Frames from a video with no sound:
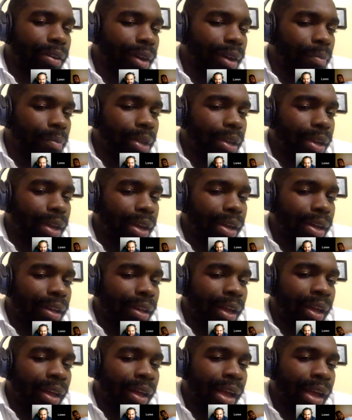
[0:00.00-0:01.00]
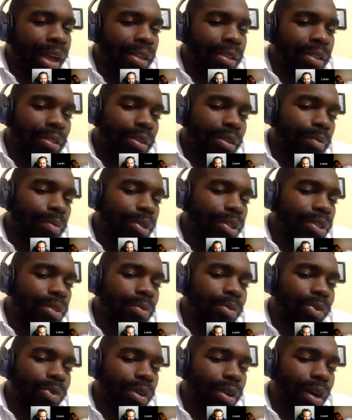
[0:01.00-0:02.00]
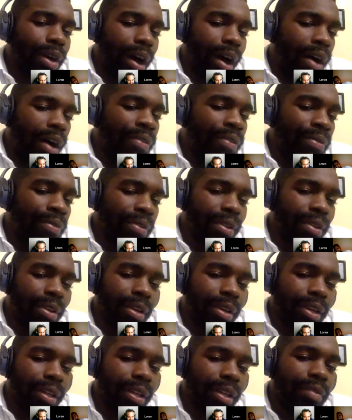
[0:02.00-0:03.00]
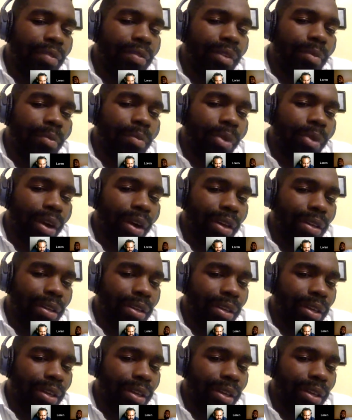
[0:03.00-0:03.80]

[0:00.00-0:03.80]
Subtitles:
I mean, LA has so much more to offer than the Cleveland market.